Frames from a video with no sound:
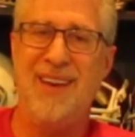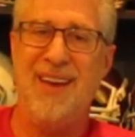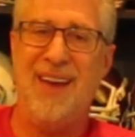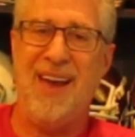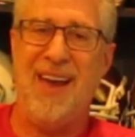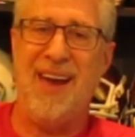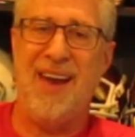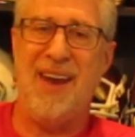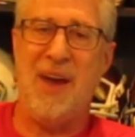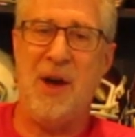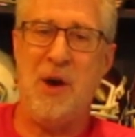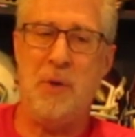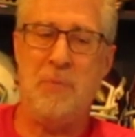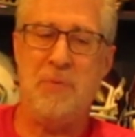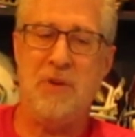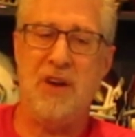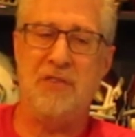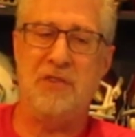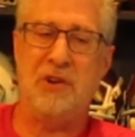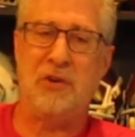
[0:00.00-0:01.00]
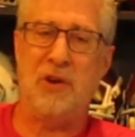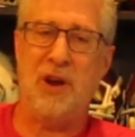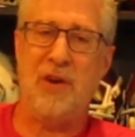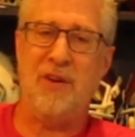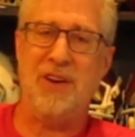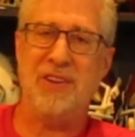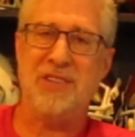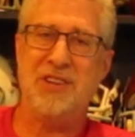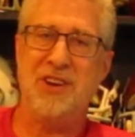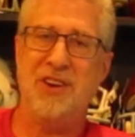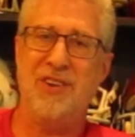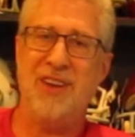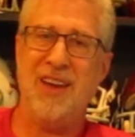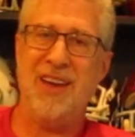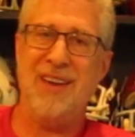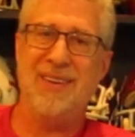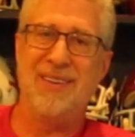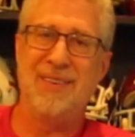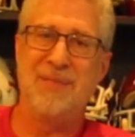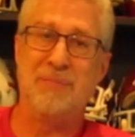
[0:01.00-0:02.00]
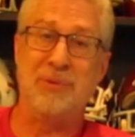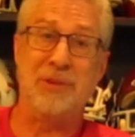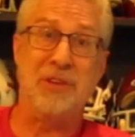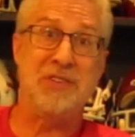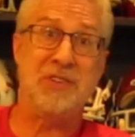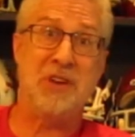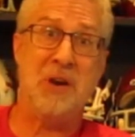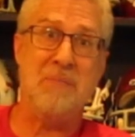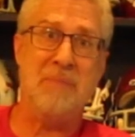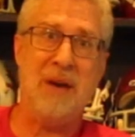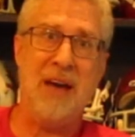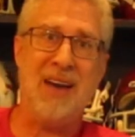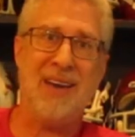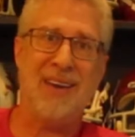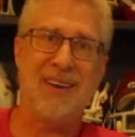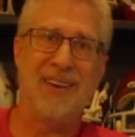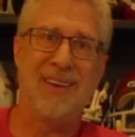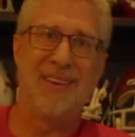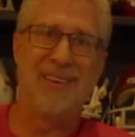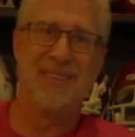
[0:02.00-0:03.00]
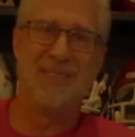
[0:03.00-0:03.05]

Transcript: and I hope you have a great rest of your day. Please come back.